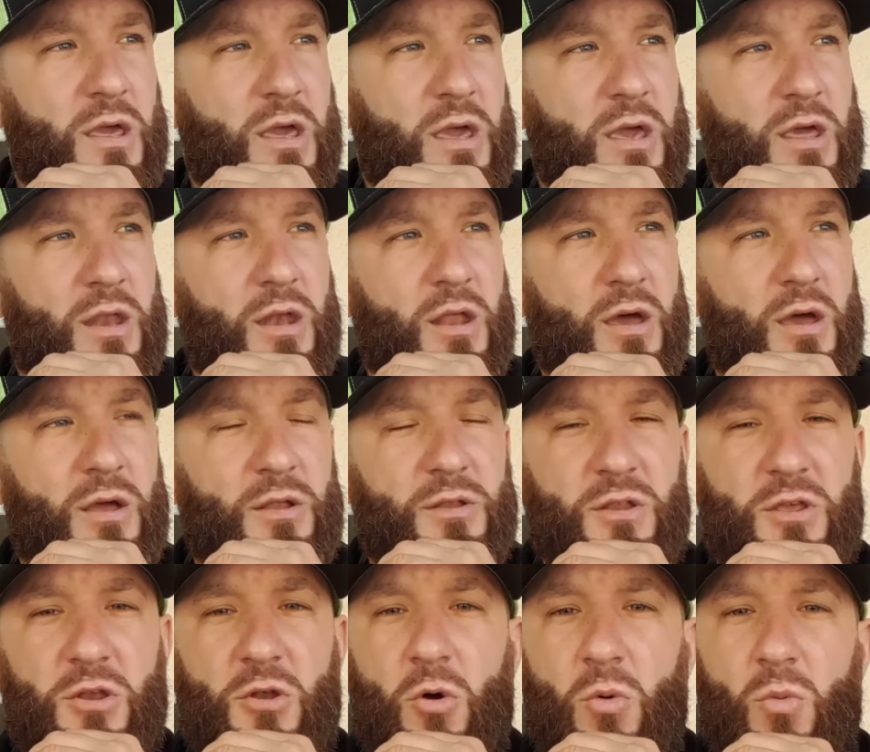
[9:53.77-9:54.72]
and
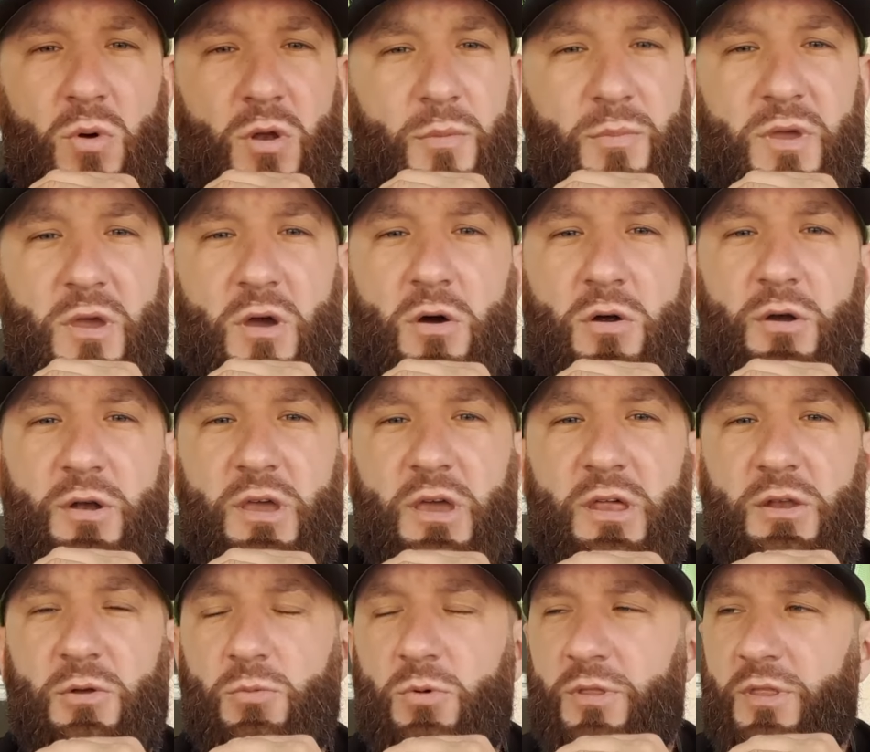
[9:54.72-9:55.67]
you don't want to be
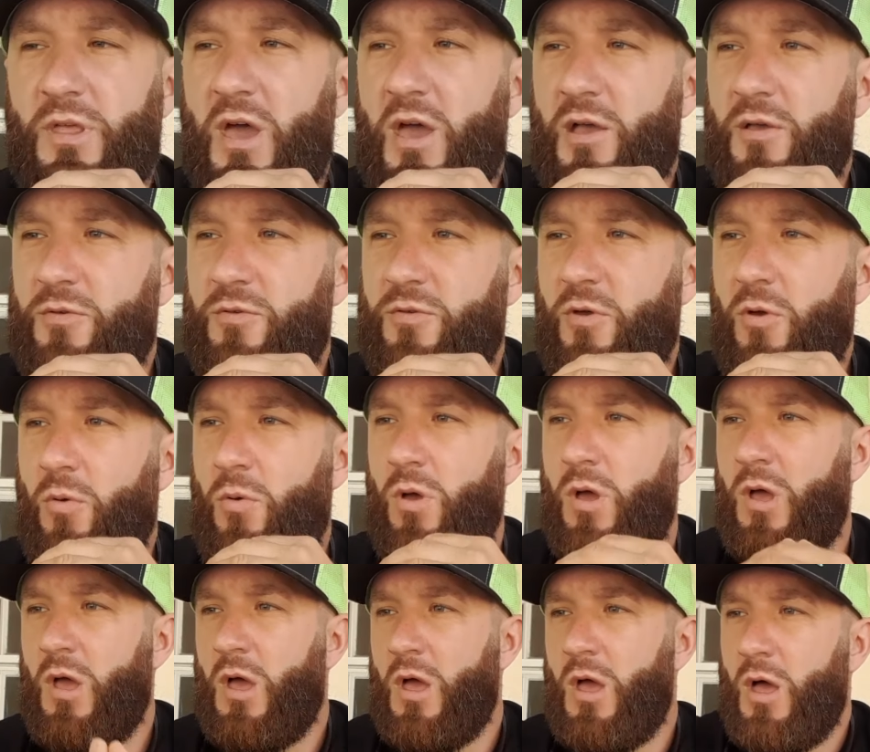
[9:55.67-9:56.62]
hard-headed with that. So
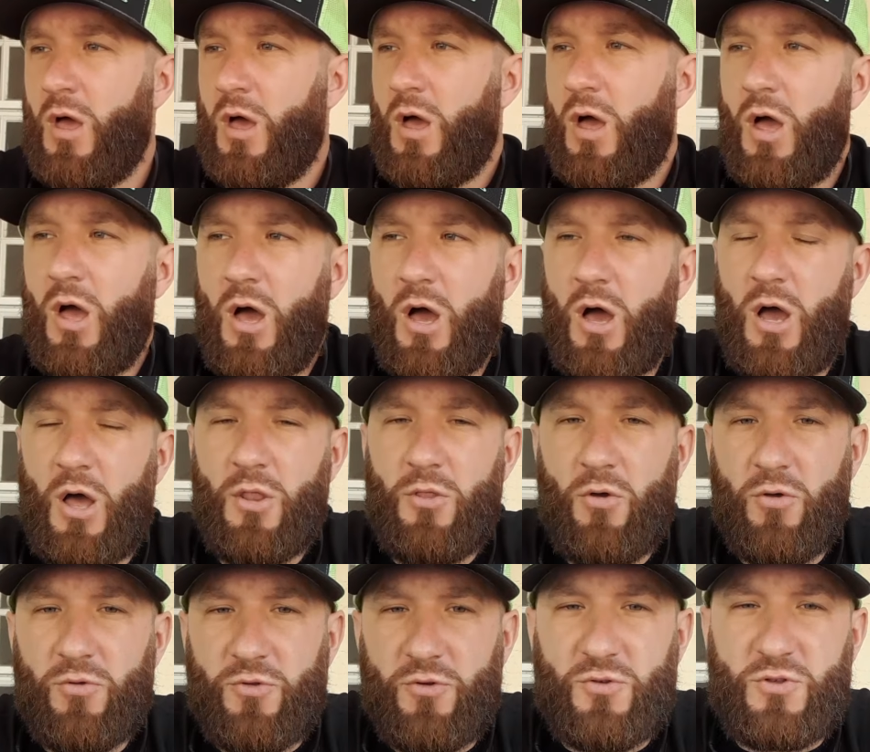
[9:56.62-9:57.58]

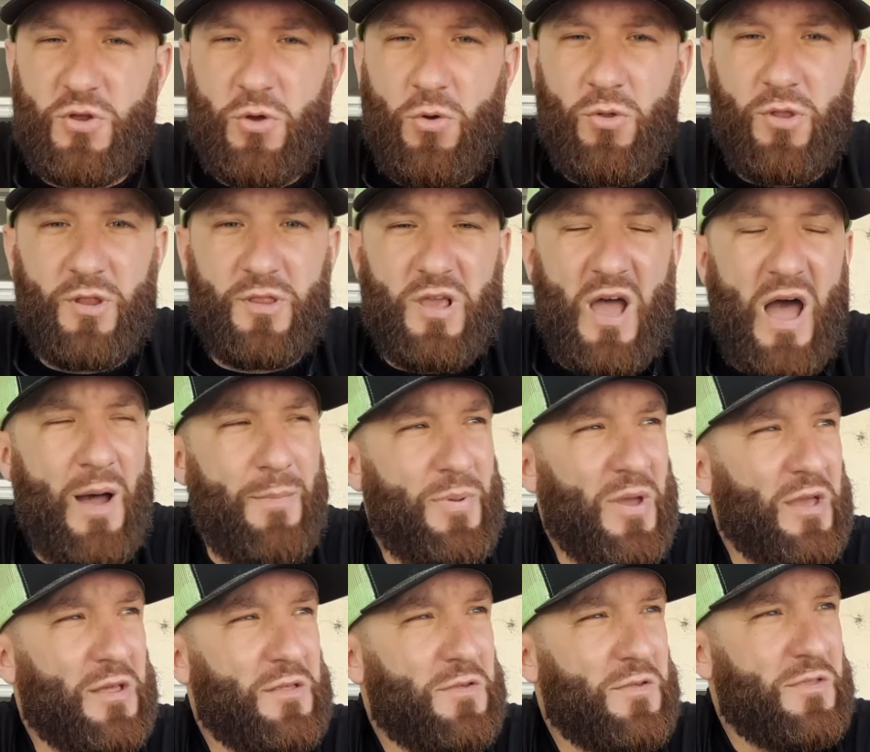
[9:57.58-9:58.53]
those are two of the
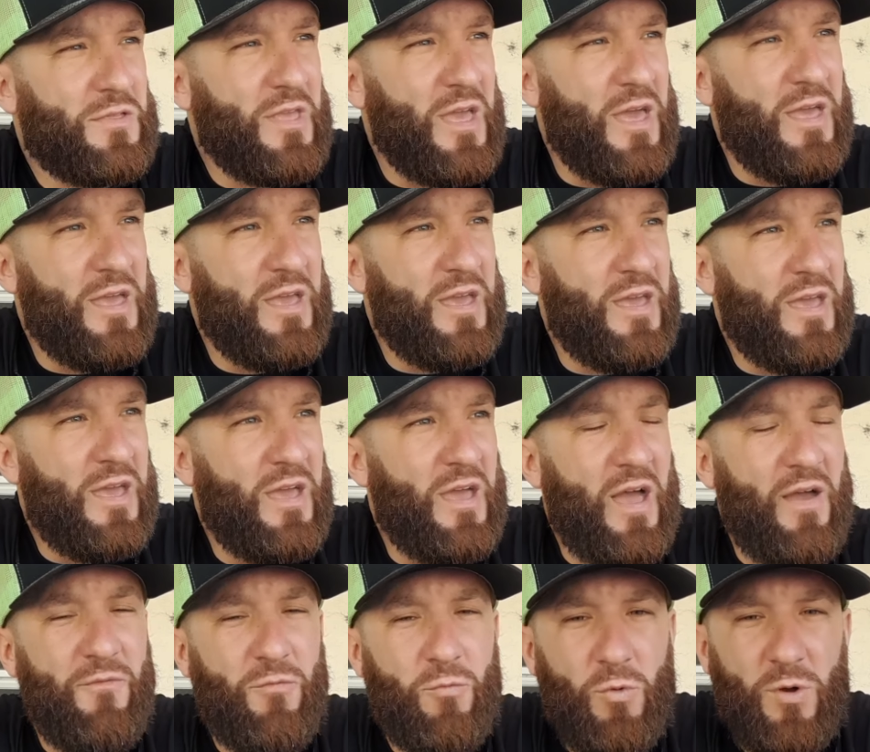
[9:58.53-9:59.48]
topics that
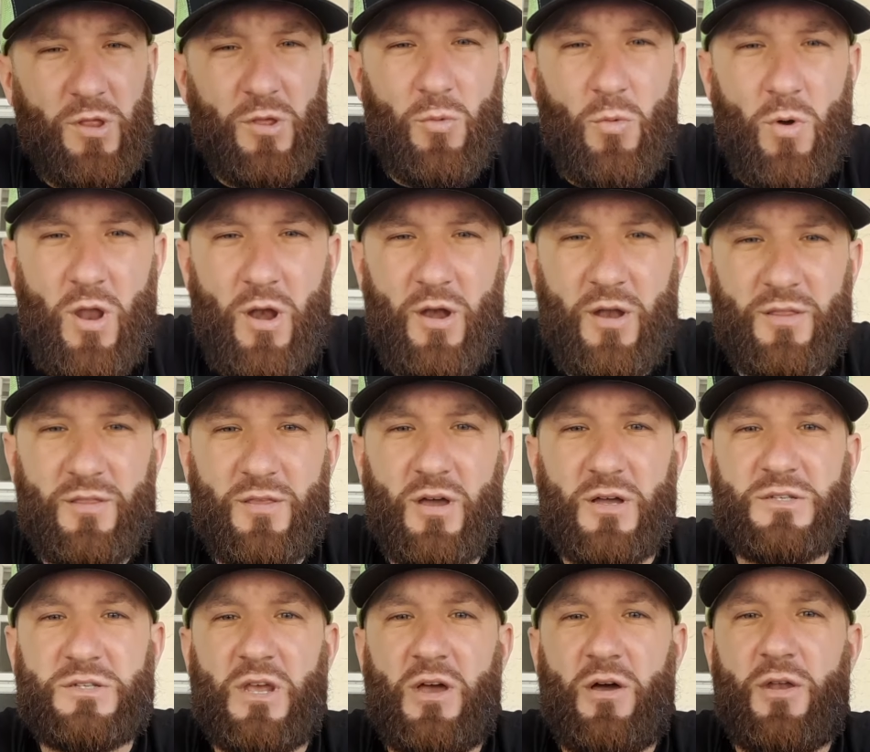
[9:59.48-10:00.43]
I really wanted to
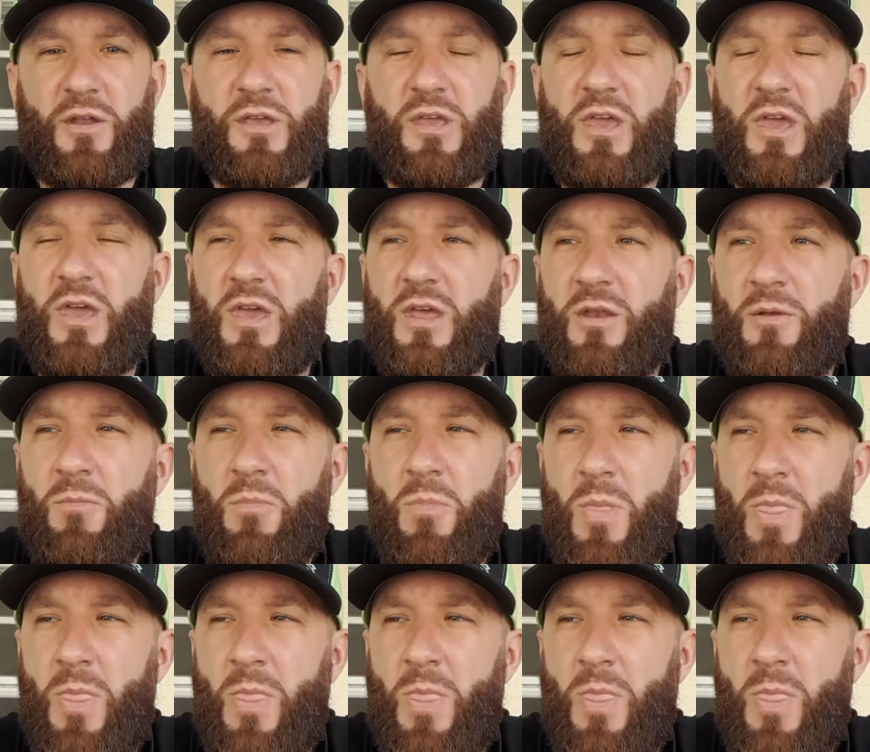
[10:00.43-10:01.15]
touch on again.